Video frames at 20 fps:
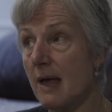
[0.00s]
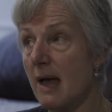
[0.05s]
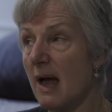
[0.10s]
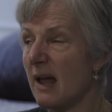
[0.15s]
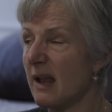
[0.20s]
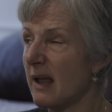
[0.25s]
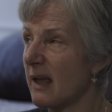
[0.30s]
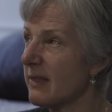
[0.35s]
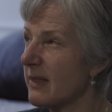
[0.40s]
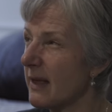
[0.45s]

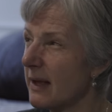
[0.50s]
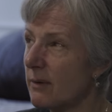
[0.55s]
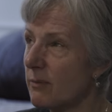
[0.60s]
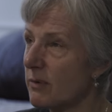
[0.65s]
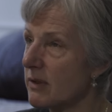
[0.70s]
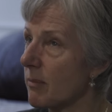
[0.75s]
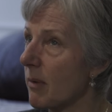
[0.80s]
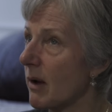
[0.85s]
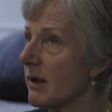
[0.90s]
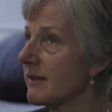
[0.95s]
And I think it
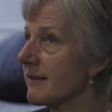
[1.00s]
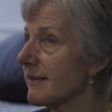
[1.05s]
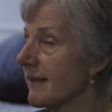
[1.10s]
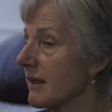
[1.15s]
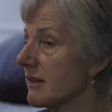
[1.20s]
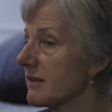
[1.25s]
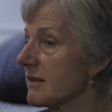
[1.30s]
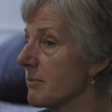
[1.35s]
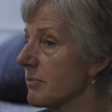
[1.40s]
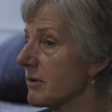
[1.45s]
was about
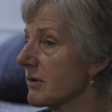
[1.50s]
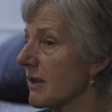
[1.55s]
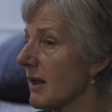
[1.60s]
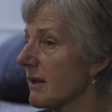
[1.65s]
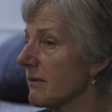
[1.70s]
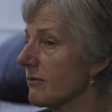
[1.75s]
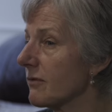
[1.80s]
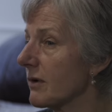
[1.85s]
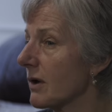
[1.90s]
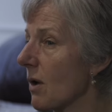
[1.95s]

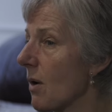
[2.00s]
60% for